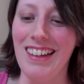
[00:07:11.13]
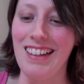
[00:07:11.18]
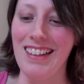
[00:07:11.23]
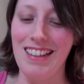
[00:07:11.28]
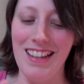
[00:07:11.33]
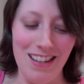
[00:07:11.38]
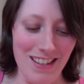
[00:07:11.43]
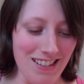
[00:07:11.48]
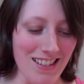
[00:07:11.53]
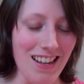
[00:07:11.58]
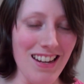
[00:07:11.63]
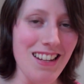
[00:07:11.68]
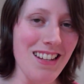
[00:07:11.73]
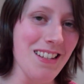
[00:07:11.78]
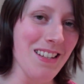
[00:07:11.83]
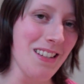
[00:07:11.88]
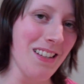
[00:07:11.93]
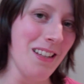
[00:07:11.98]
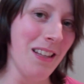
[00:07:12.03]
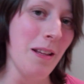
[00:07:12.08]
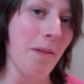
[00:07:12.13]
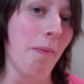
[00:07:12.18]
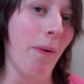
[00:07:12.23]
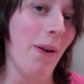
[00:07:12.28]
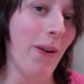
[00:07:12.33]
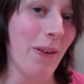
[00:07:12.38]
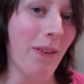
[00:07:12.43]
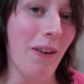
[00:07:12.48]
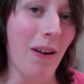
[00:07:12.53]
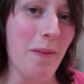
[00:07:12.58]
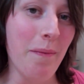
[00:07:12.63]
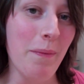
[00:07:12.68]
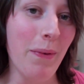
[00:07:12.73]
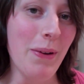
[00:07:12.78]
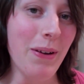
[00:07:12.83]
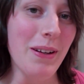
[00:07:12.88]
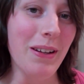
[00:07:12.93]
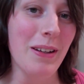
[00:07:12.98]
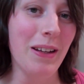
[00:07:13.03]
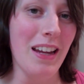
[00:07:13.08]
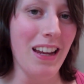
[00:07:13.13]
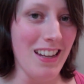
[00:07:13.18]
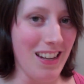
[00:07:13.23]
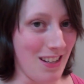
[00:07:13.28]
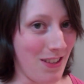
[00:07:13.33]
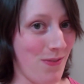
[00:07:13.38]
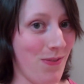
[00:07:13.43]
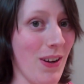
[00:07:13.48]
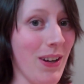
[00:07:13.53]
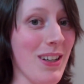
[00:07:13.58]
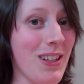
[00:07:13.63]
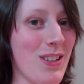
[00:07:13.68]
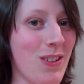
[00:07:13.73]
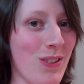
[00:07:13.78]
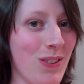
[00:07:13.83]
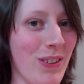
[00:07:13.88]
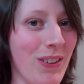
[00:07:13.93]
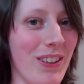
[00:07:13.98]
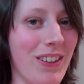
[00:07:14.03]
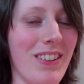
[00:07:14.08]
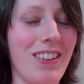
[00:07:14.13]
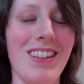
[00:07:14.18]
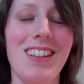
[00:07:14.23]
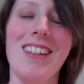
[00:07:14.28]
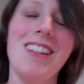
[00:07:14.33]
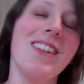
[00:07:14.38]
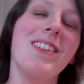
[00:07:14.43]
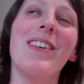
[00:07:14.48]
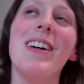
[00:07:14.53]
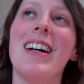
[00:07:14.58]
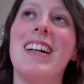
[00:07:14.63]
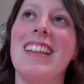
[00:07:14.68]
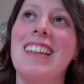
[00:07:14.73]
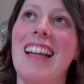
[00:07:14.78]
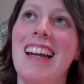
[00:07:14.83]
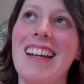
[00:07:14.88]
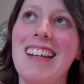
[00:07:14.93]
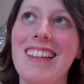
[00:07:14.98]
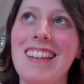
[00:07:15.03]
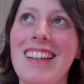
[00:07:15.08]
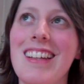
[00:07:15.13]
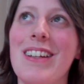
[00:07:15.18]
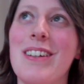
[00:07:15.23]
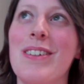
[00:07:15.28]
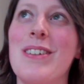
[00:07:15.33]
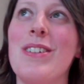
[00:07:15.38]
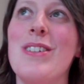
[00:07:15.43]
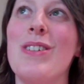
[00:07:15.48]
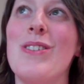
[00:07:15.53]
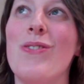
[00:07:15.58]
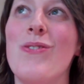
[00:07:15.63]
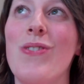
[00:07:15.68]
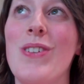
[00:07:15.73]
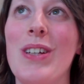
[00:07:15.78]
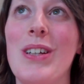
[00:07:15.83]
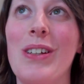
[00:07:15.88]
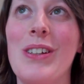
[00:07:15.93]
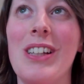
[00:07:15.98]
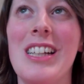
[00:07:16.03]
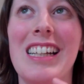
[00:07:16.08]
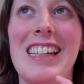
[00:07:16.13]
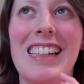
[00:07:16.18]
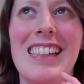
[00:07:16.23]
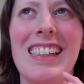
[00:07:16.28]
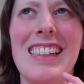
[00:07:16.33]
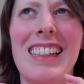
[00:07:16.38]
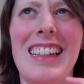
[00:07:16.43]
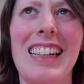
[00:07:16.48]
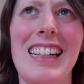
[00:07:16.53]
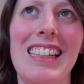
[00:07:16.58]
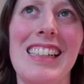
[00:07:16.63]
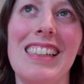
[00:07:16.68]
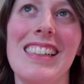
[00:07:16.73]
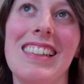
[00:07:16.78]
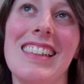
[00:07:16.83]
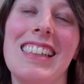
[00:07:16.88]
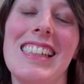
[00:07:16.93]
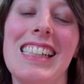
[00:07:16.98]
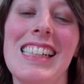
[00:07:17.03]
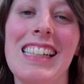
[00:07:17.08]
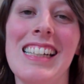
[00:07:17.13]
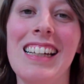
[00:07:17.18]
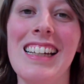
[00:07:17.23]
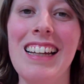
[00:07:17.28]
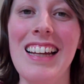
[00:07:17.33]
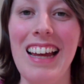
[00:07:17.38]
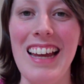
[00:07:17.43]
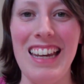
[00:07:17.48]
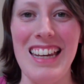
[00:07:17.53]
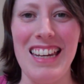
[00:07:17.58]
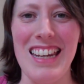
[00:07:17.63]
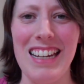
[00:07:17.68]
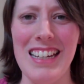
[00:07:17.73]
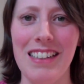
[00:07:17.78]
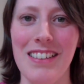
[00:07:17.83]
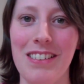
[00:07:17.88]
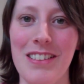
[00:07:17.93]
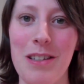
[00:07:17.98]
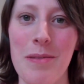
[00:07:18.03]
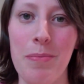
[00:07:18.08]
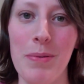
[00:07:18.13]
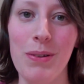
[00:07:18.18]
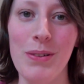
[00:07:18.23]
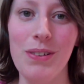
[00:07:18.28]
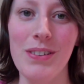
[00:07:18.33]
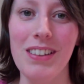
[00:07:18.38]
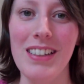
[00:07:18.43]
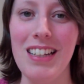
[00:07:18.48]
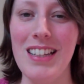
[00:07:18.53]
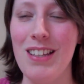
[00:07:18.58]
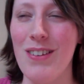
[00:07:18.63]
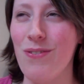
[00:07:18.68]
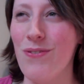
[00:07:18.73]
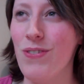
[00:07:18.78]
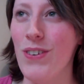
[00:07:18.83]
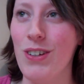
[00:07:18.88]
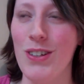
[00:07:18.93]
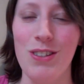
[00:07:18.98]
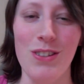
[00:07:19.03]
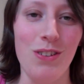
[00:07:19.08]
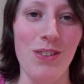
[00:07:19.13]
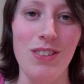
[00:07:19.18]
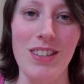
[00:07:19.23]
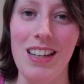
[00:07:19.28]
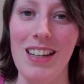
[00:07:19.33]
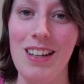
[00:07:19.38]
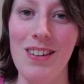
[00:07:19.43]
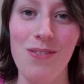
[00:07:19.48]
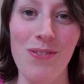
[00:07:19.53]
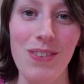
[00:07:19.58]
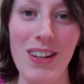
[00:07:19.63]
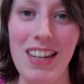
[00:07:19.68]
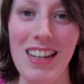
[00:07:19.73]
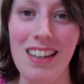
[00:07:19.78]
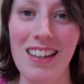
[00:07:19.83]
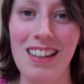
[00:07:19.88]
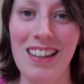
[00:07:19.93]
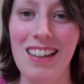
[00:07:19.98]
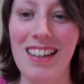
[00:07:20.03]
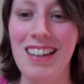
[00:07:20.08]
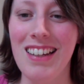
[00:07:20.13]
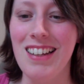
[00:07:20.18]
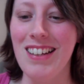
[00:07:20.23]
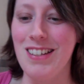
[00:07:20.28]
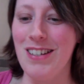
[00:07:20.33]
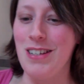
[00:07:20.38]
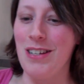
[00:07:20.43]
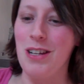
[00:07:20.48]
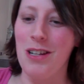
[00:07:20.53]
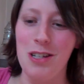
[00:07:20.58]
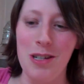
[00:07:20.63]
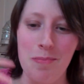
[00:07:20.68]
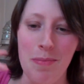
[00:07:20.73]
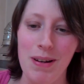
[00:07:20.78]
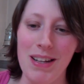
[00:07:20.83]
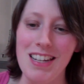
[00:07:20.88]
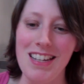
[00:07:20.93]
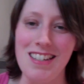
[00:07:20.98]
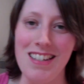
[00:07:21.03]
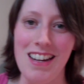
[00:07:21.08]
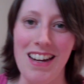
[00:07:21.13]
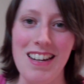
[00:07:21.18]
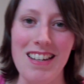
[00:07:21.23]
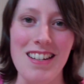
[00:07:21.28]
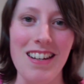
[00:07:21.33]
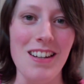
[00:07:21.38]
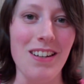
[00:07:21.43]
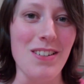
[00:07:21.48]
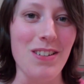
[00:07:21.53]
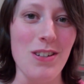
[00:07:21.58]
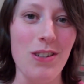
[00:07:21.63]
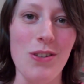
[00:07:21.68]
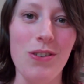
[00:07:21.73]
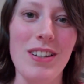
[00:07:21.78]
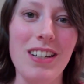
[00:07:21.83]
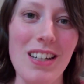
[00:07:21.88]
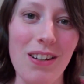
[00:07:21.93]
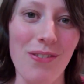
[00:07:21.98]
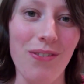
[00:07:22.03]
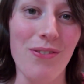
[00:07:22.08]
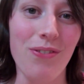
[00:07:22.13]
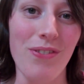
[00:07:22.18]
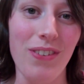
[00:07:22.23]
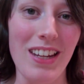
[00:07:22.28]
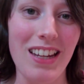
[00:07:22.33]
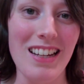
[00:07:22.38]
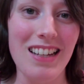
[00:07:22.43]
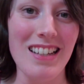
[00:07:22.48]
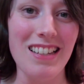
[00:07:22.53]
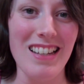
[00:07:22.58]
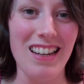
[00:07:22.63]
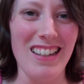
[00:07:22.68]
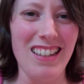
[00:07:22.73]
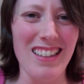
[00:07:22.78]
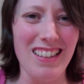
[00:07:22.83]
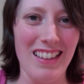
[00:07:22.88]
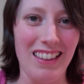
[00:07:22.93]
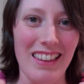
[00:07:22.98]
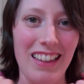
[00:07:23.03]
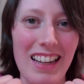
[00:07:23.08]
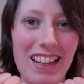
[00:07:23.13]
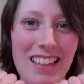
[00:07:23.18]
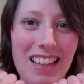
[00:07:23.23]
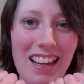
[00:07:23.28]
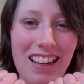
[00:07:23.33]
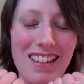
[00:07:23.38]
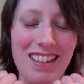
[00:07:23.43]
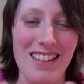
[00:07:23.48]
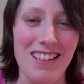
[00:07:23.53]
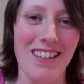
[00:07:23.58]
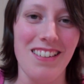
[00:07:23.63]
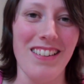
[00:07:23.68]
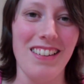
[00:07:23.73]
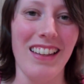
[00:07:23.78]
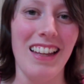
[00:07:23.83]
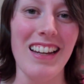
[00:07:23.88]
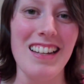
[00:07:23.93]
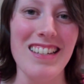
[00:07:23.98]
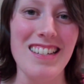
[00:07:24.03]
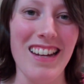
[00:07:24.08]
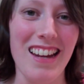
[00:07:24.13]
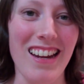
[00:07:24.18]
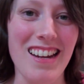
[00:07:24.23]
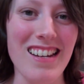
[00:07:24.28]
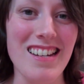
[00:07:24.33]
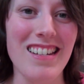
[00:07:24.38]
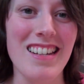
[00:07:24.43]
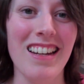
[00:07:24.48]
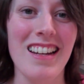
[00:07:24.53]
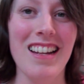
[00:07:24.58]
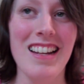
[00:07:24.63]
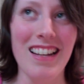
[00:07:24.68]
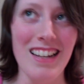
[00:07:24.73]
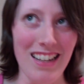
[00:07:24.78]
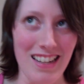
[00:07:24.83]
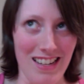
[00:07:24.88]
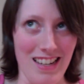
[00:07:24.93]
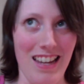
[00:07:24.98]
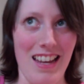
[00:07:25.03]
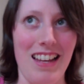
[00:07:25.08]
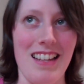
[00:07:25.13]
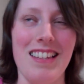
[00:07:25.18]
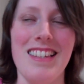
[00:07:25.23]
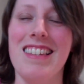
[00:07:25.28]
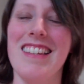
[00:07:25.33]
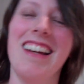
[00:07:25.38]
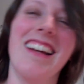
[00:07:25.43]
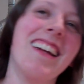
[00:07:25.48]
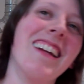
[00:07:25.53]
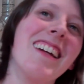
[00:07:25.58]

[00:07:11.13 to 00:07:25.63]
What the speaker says: They say this in the program book, and it's very true. You are likely going to feel angry and irritable in the first or second week because you know your body's changing because you're doing different things and it doesn't like that because it doesn't like change. Yes.